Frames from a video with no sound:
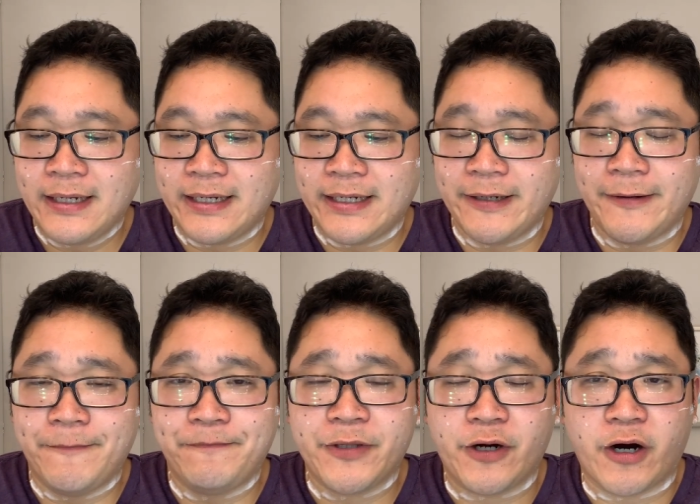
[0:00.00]

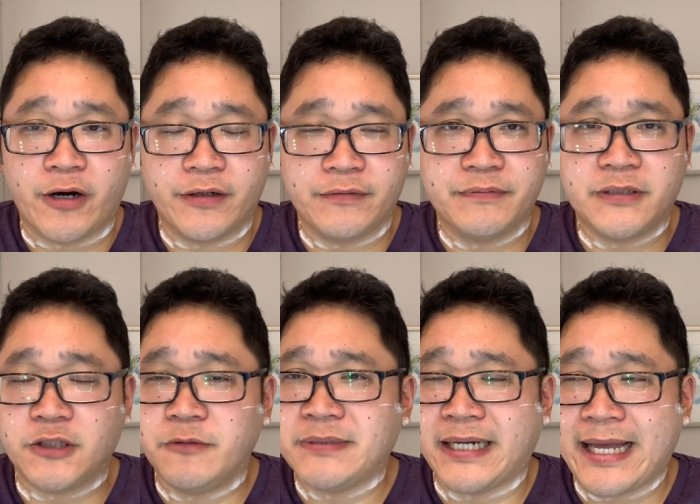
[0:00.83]
Um, there are
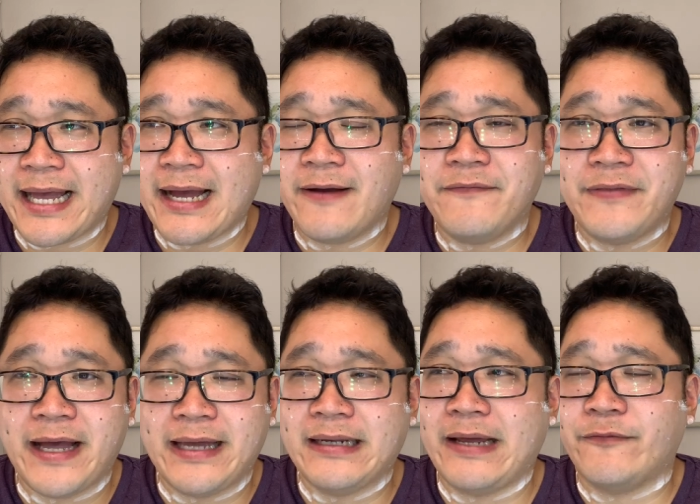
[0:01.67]
soaps I have
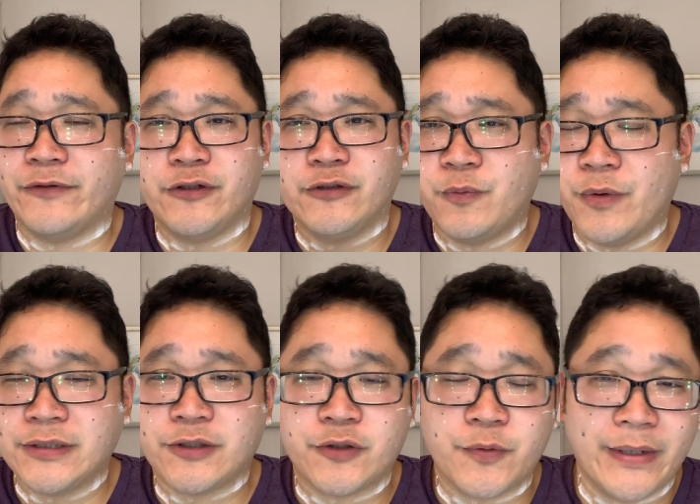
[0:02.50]
that I've only used
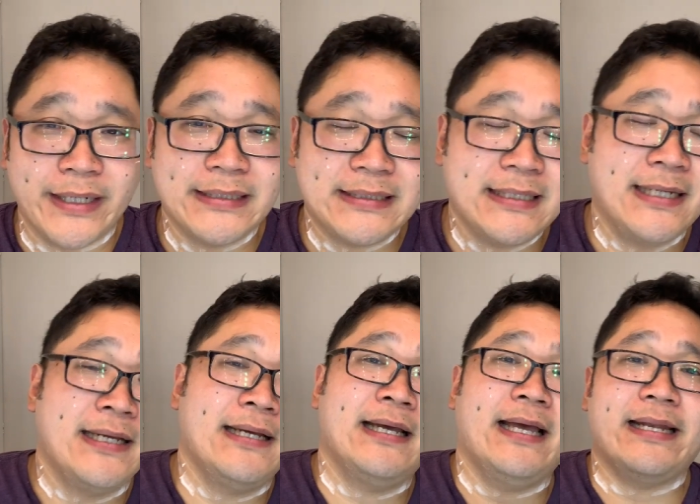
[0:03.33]
once or twice
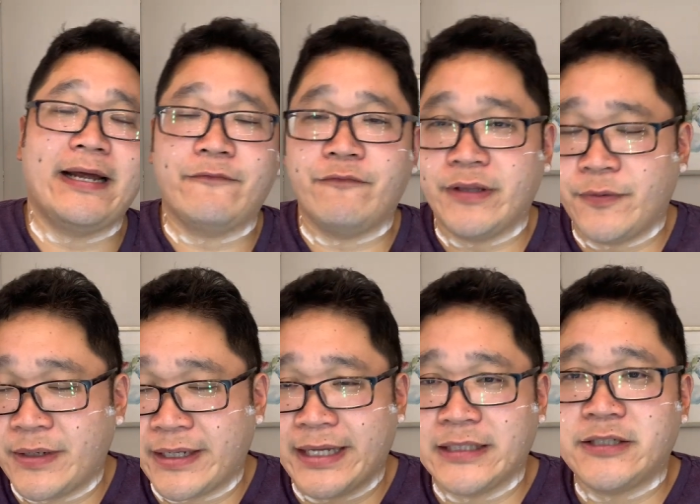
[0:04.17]
and I really want
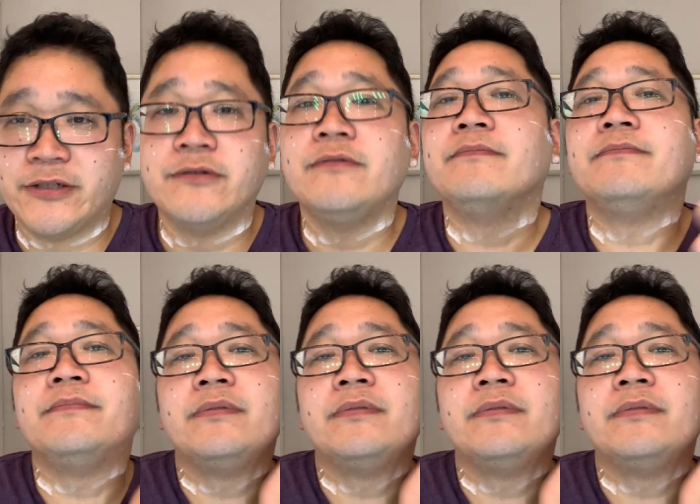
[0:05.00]
to get to.